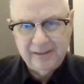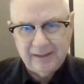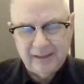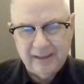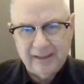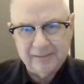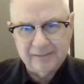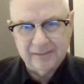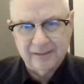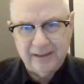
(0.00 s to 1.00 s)
And
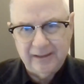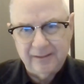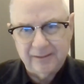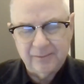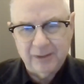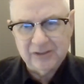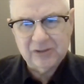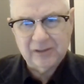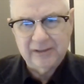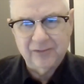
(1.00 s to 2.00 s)
they
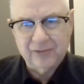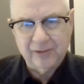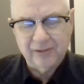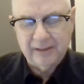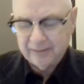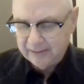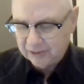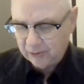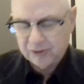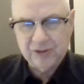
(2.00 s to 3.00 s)
basically considered, and the
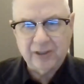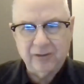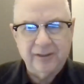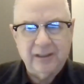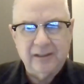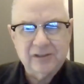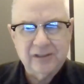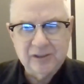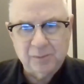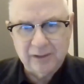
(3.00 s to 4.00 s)
Surgeon General of the United
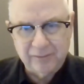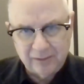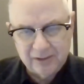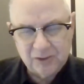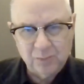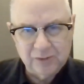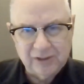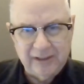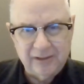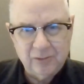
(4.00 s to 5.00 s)
States believed that this was
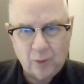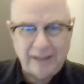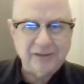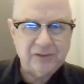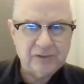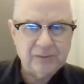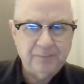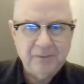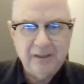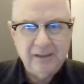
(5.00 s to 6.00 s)
a crisis.
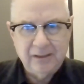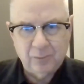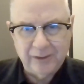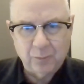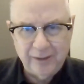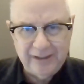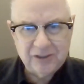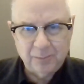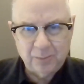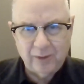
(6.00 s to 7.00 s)
We'd
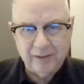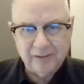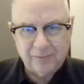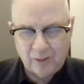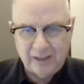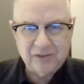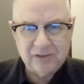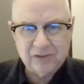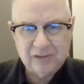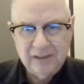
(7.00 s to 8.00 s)
reached the point of
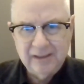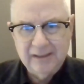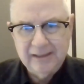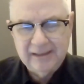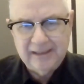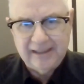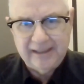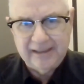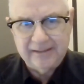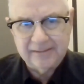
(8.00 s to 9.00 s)
crisis.
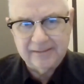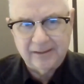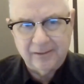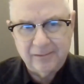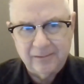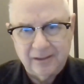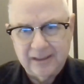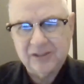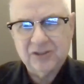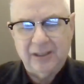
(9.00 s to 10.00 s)
And the
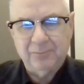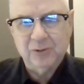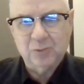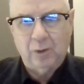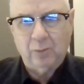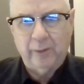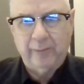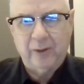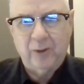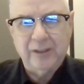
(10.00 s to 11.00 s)
next step was what we
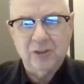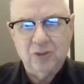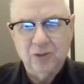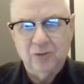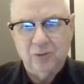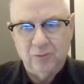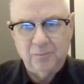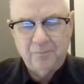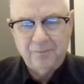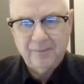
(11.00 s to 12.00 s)
were going to
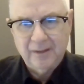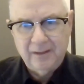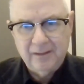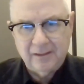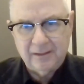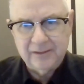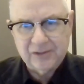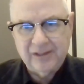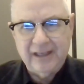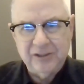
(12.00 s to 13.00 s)
do
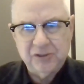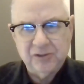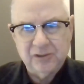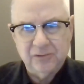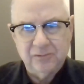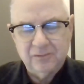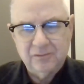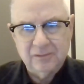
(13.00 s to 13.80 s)
as a nation to